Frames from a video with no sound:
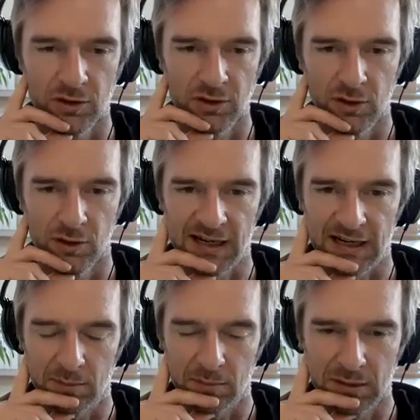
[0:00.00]
And you know
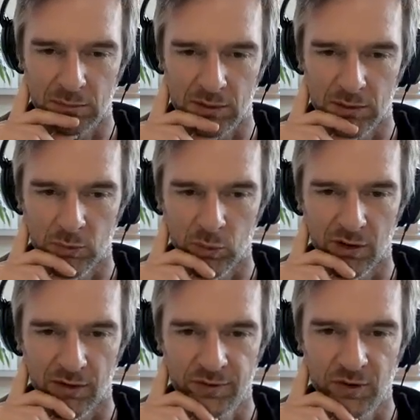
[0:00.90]
that. I mean, one
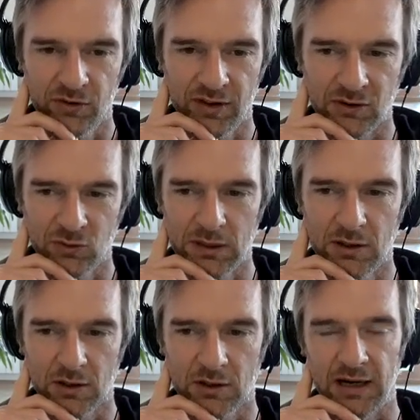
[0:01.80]
of the first things we
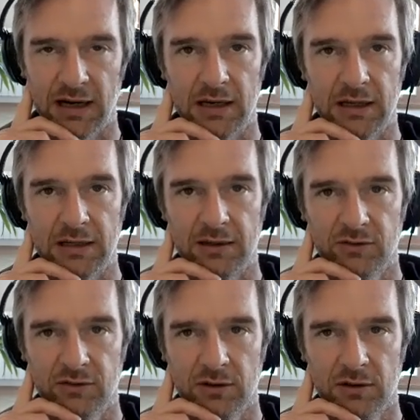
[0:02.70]
looked at
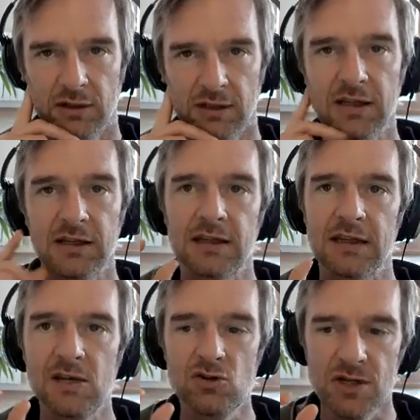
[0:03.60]
is
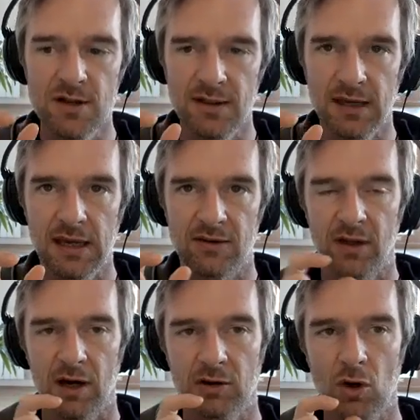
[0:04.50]
the interesting thing is
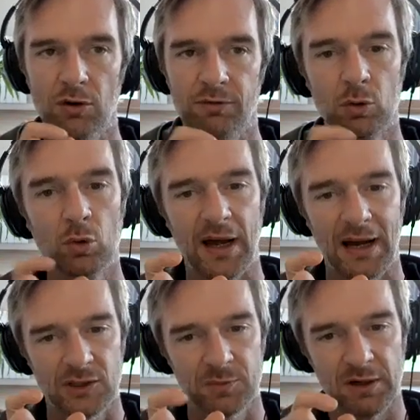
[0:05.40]
that I'd gone through all that
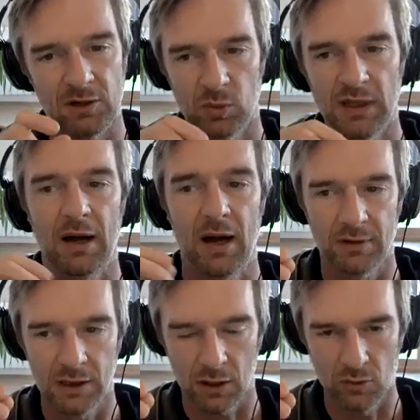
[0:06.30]
experience without
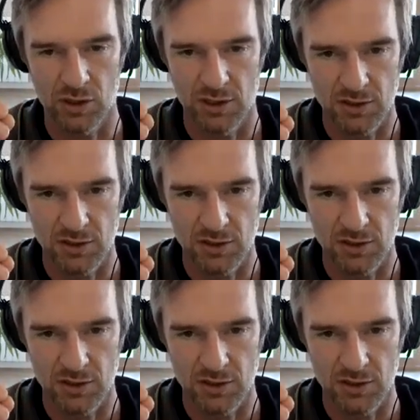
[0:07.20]
having coaching.